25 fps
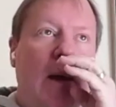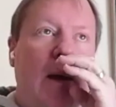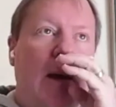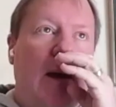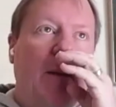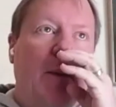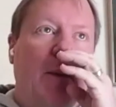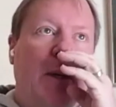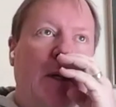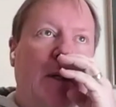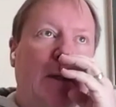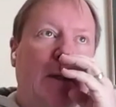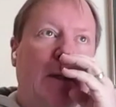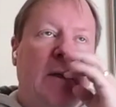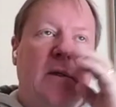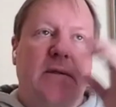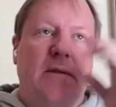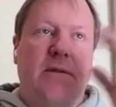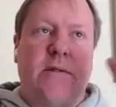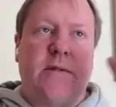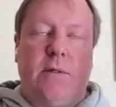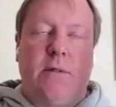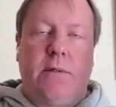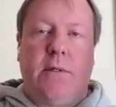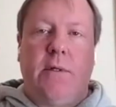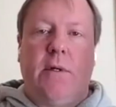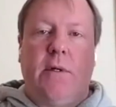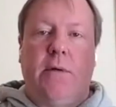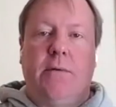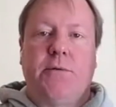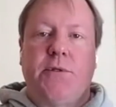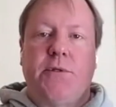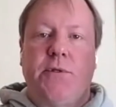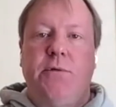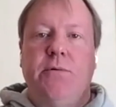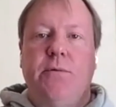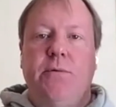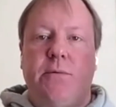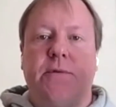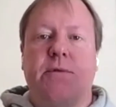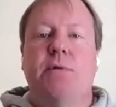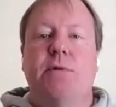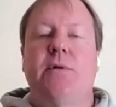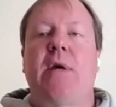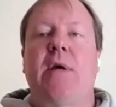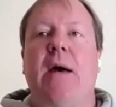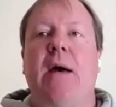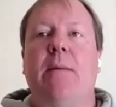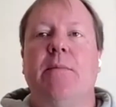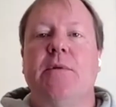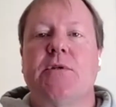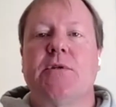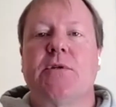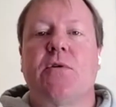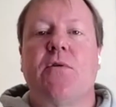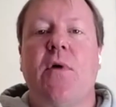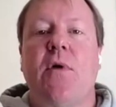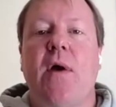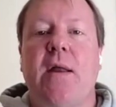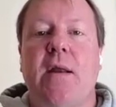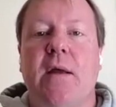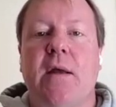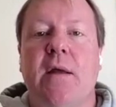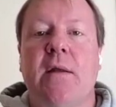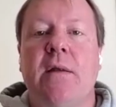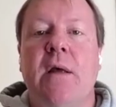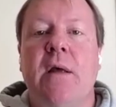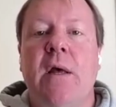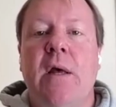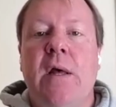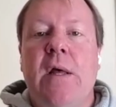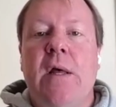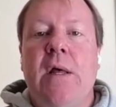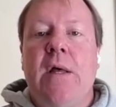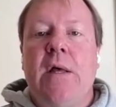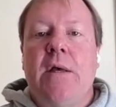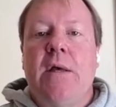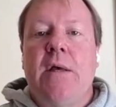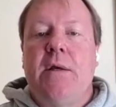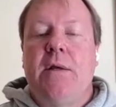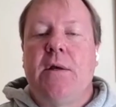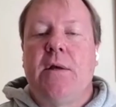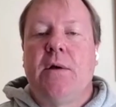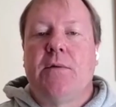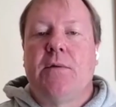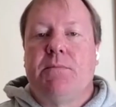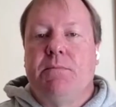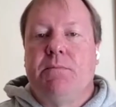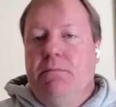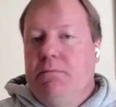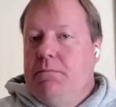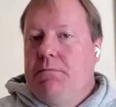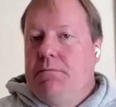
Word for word: I mean, you know, to Cameron's credit, you know,